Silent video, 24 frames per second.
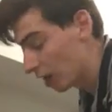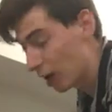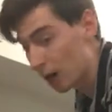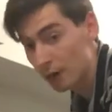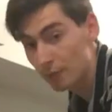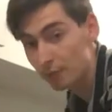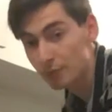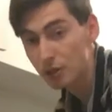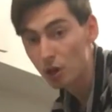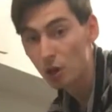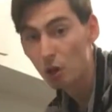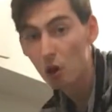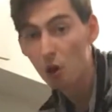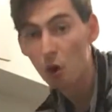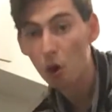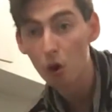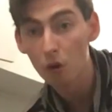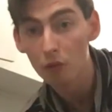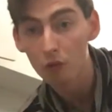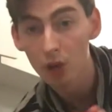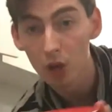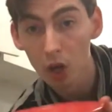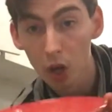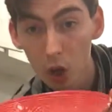grams
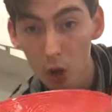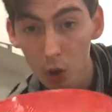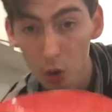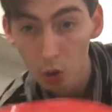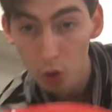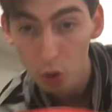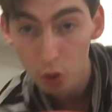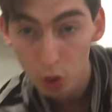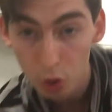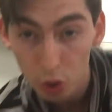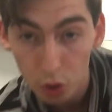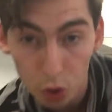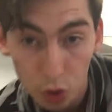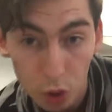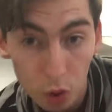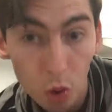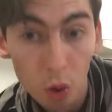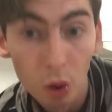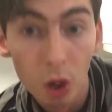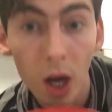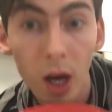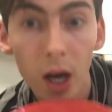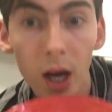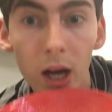of
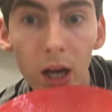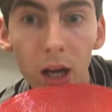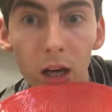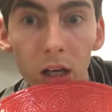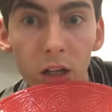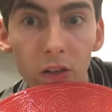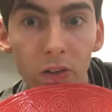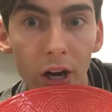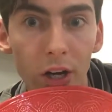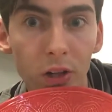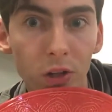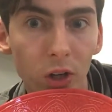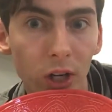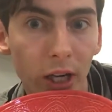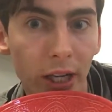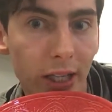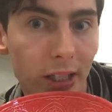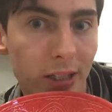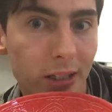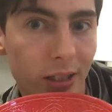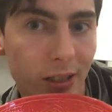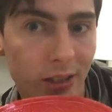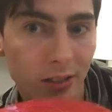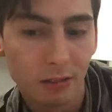sugar,
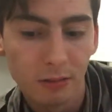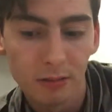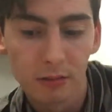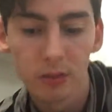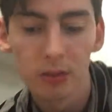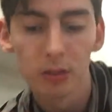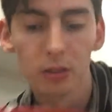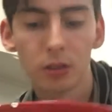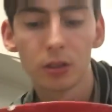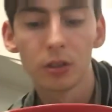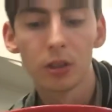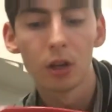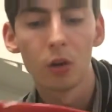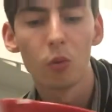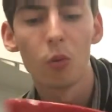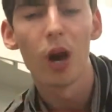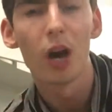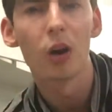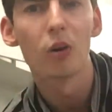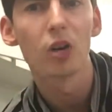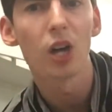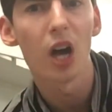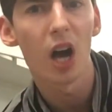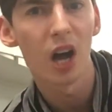granulated.
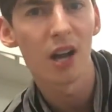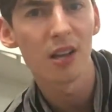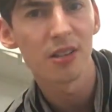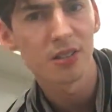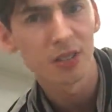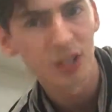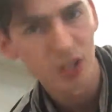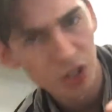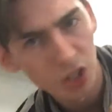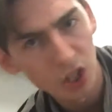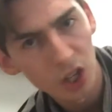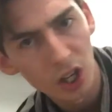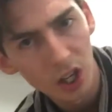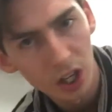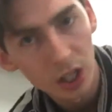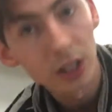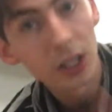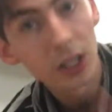Well, caster sugar,